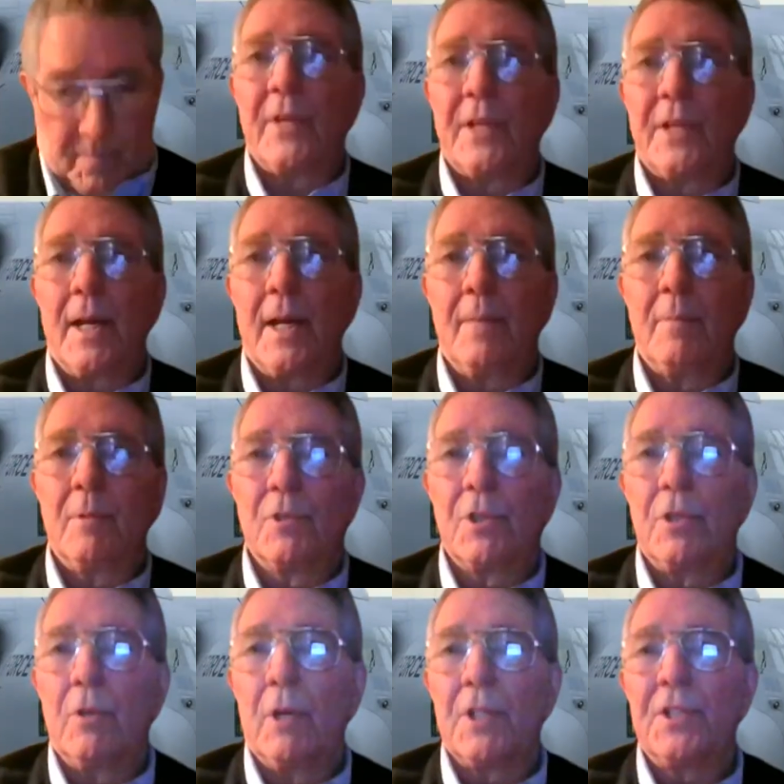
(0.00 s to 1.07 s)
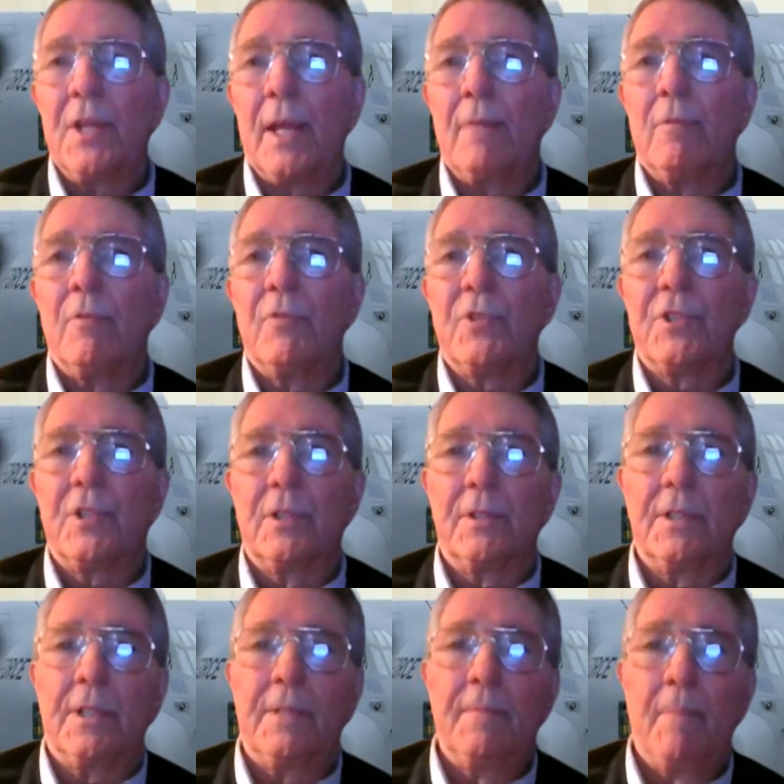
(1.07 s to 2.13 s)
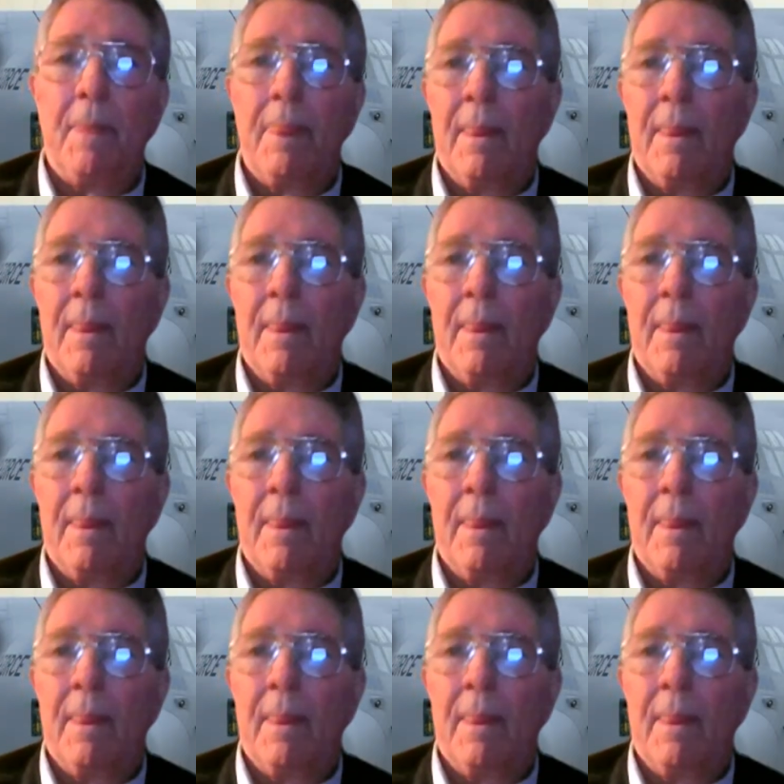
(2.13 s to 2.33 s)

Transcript: at that time it was a U.S. naval facility.